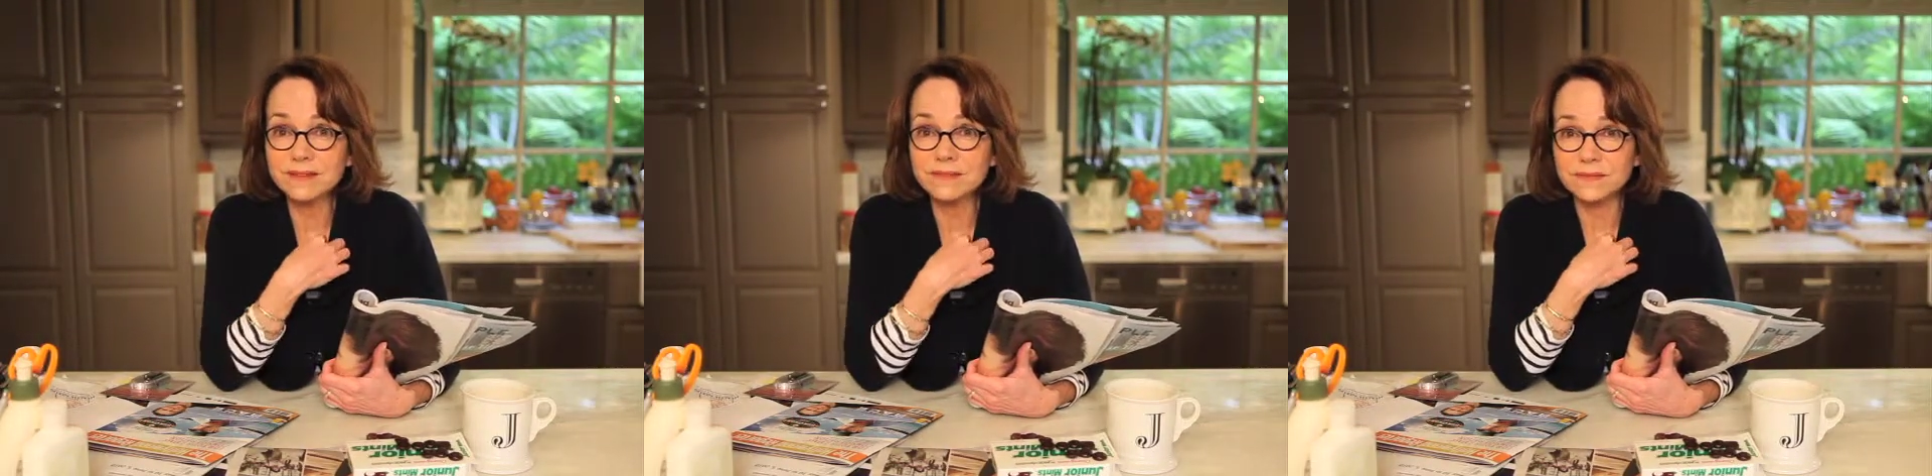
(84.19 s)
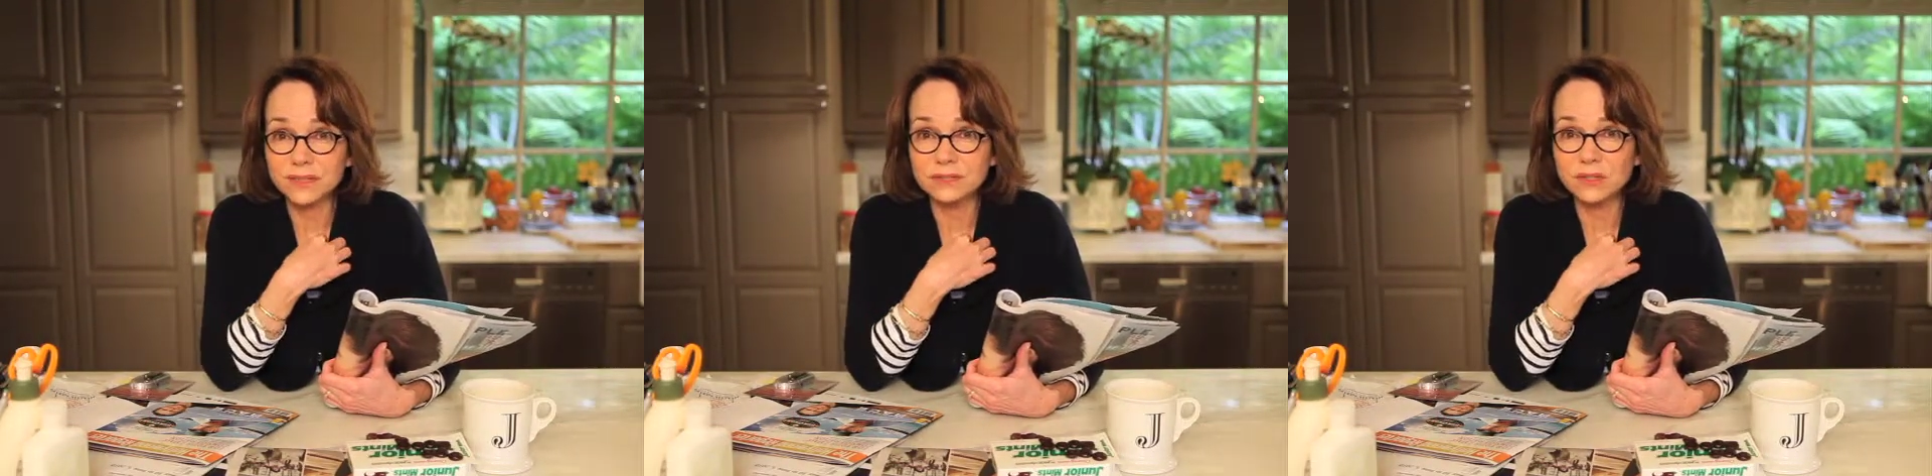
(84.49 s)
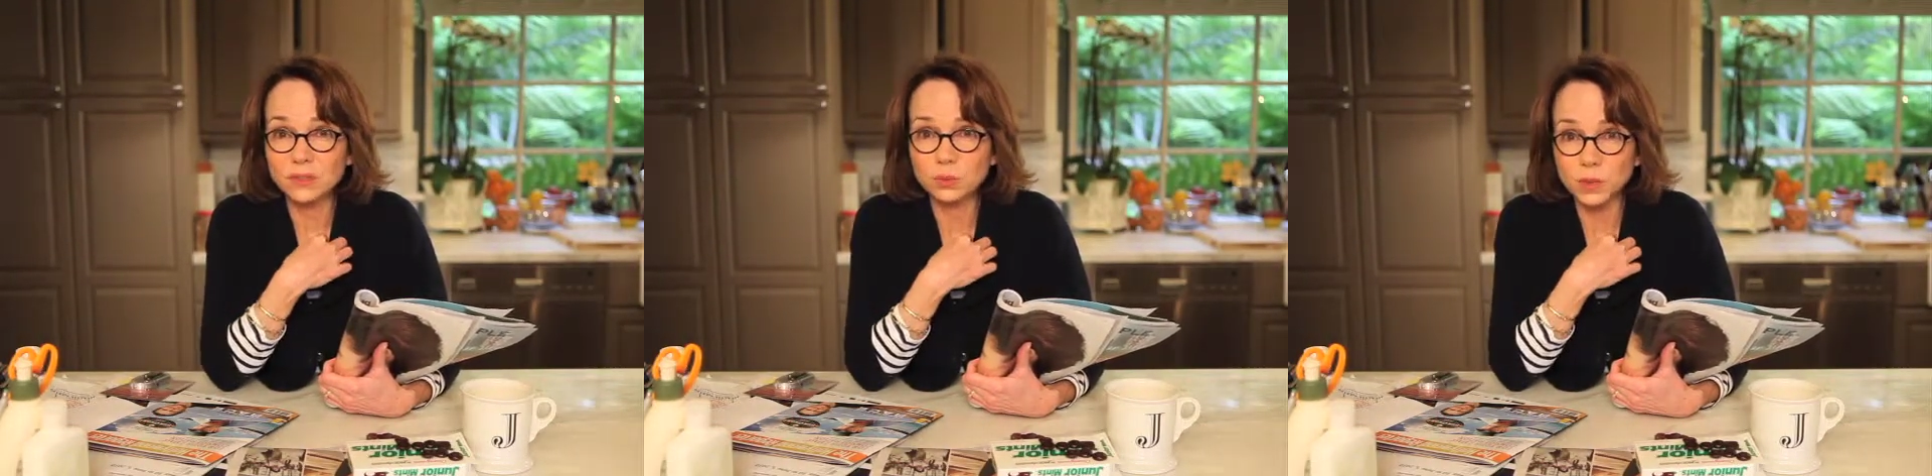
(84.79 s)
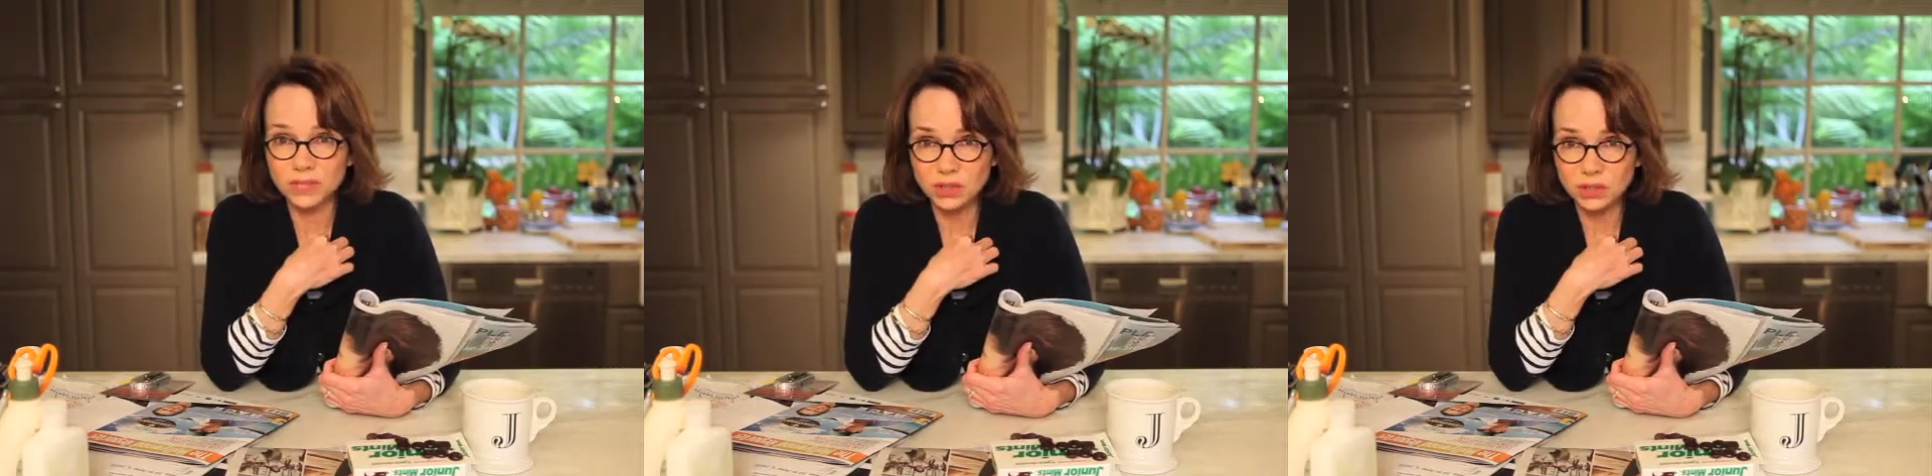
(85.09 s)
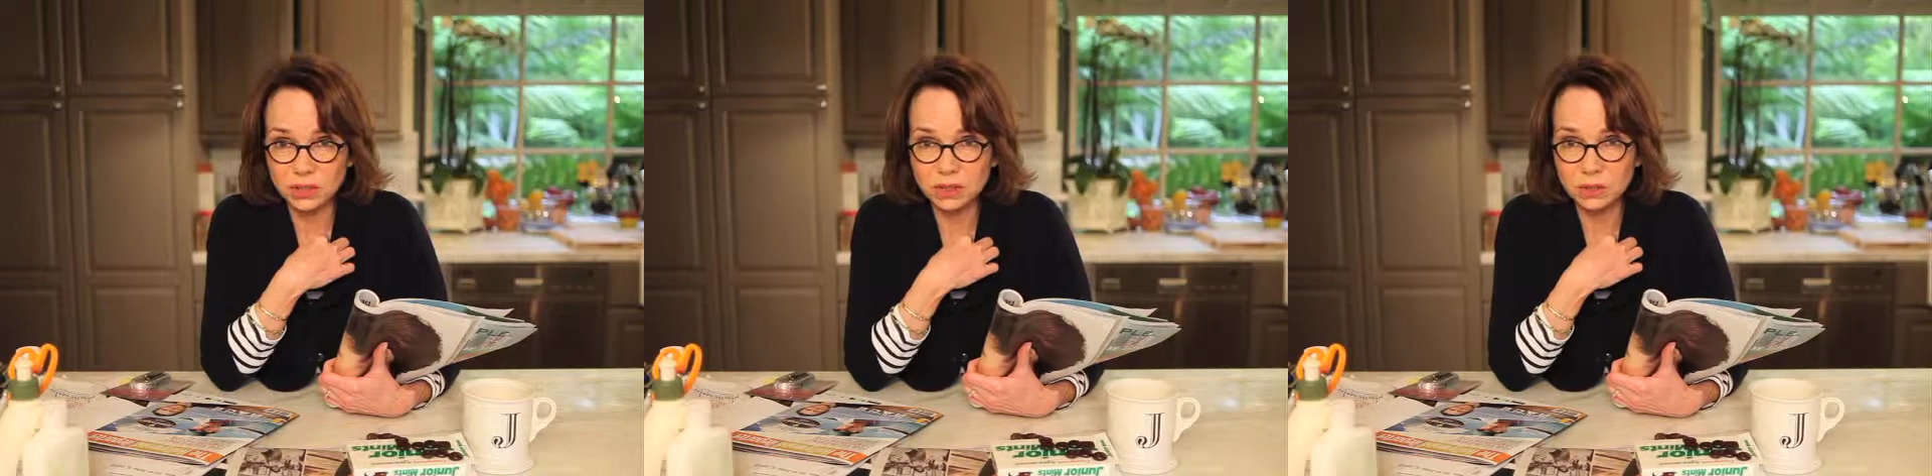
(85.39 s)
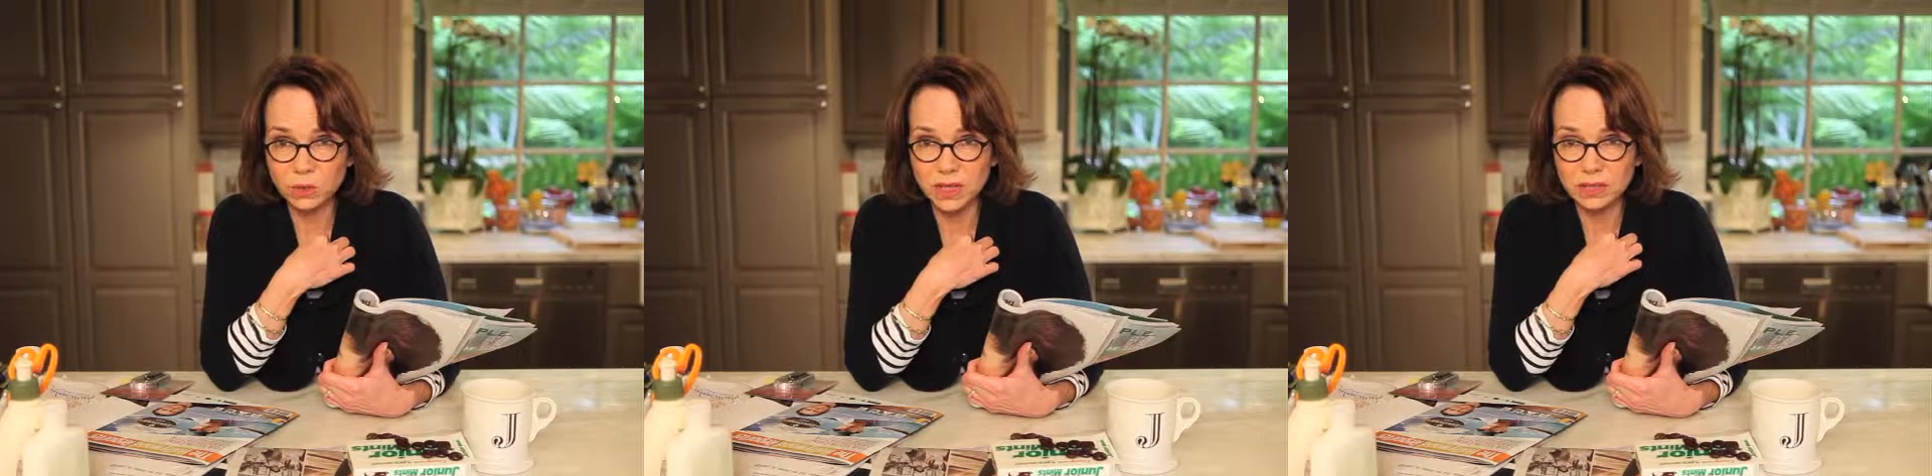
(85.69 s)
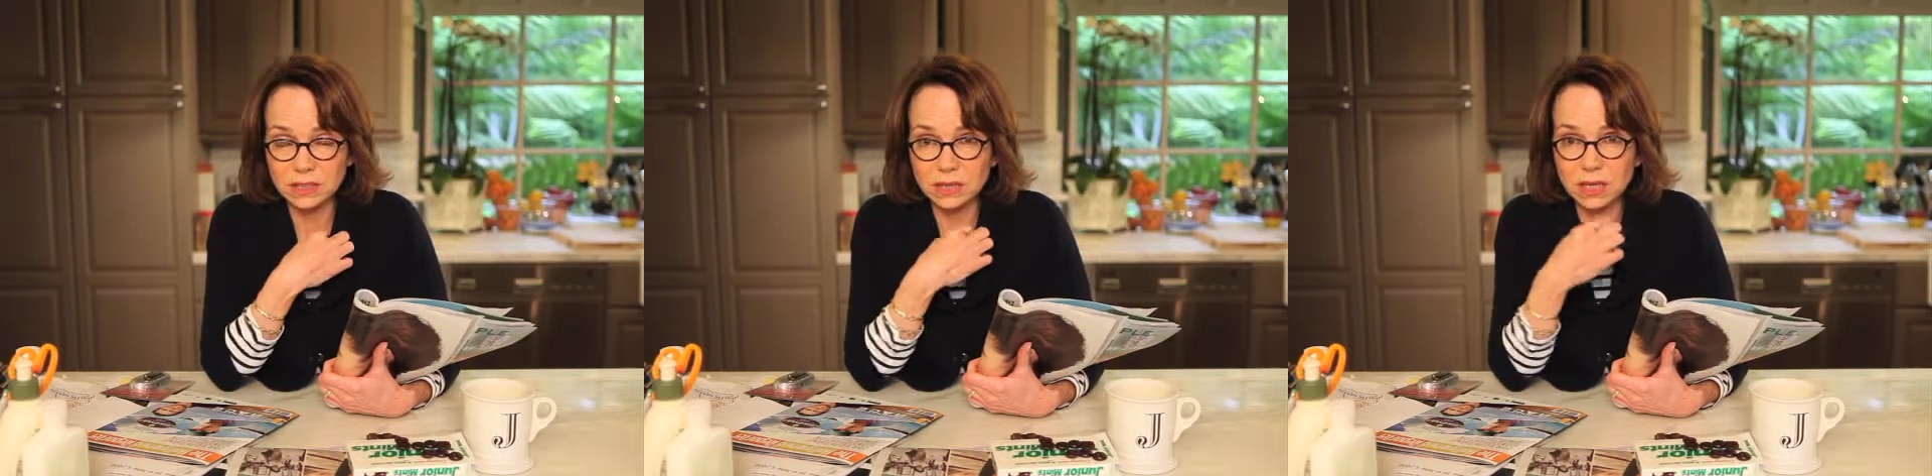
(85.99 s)
fondest wish
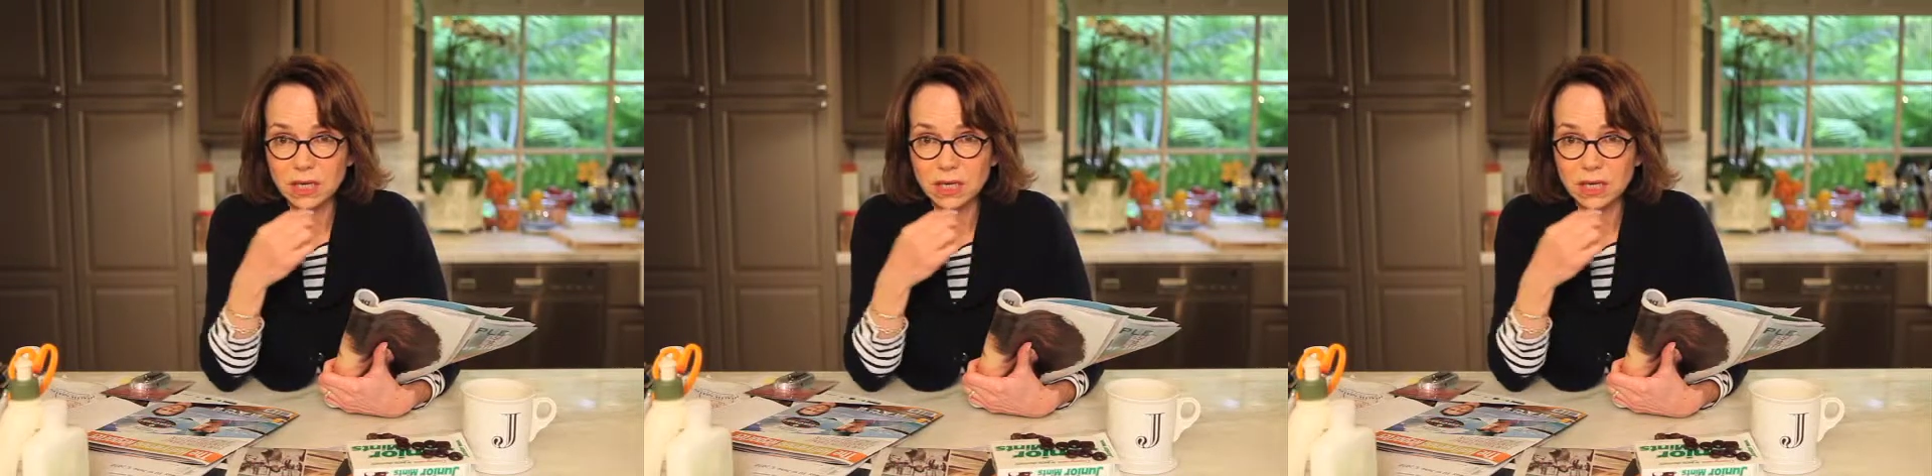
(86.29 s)
granted,